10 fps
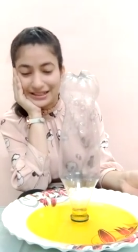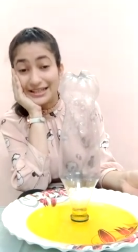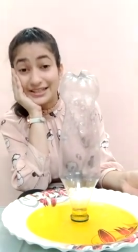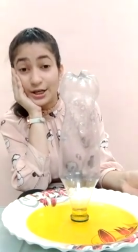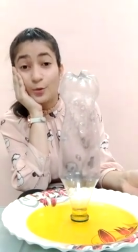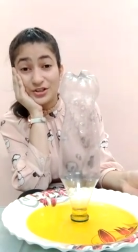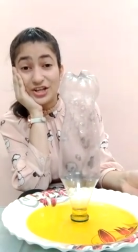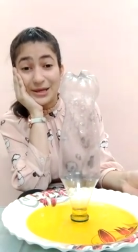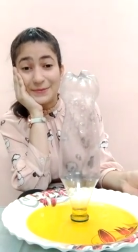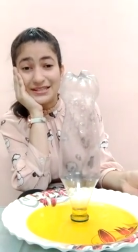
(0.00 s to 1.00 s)
Let's see how much
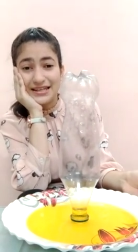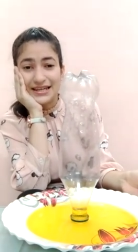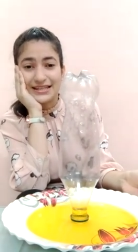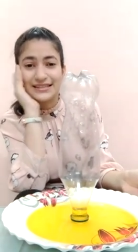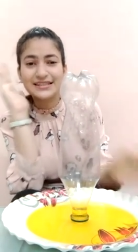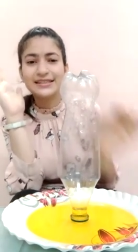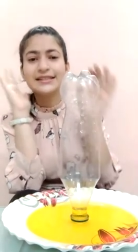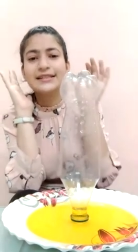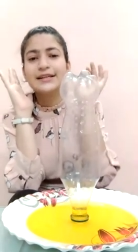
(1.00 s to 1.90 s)
time it takes.